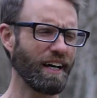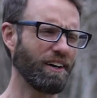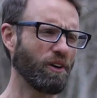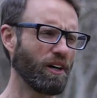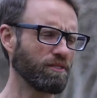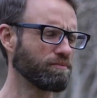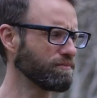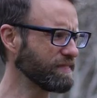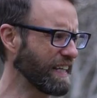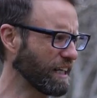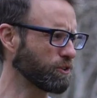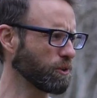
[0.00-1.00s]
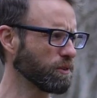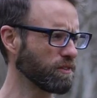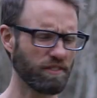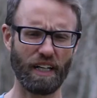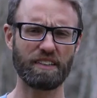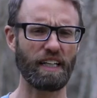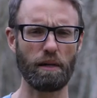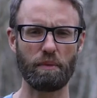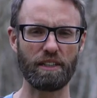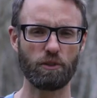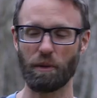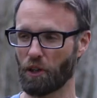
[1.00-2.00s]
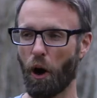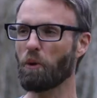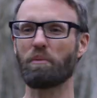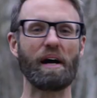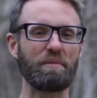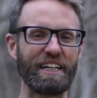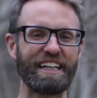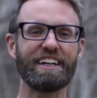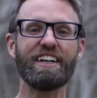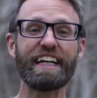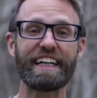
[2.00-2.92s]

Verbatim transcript: I don't know natural duct tape is, but the home remedy